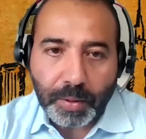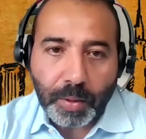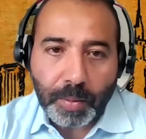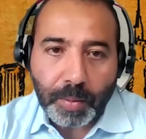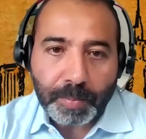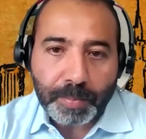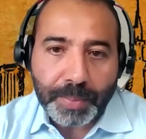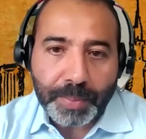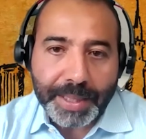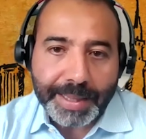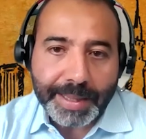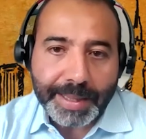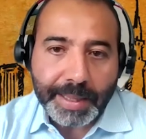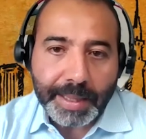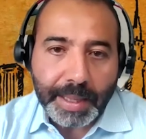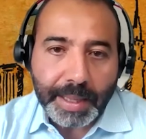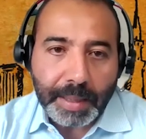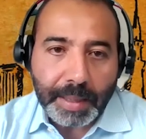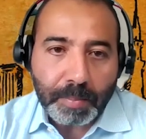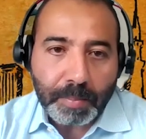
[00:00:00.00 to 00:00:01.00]

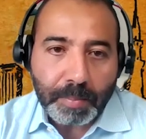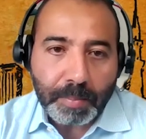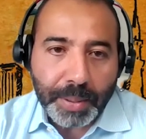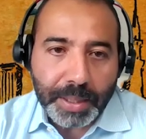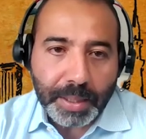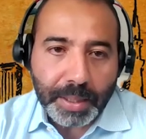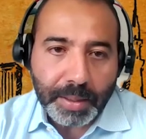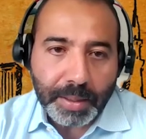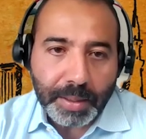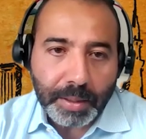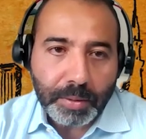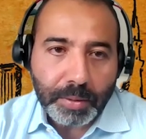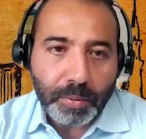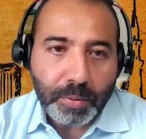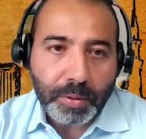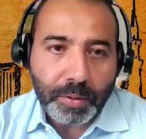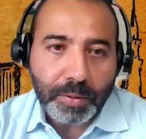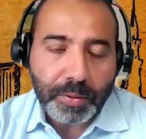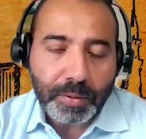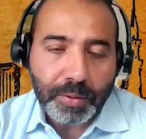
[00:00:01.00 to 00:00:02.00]
completely embedded into
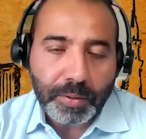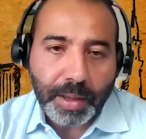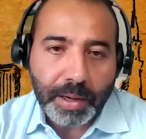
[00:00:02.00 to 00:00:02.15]
this